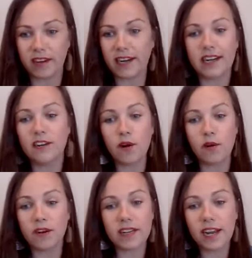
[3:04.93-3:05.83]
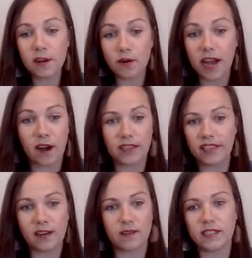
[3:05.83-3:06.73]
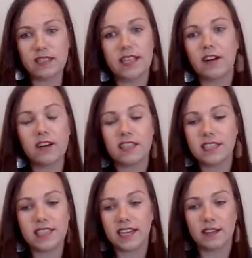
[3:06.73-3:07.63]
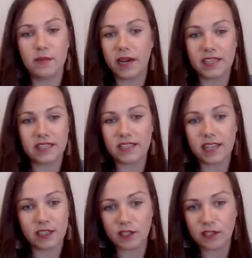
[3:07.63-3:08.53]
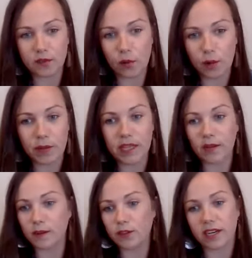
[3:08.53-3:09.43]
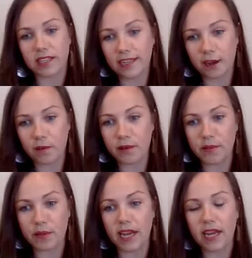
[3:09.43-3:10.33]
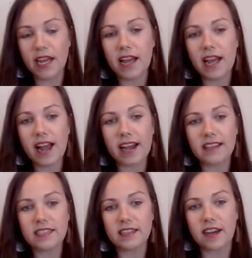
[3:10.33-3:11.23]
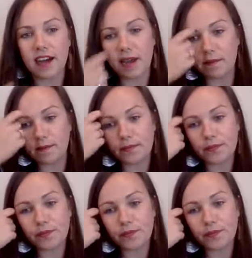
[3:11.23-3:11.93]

And I know now that they honestly had the best intentions for me. They were trying to help me, but at the time,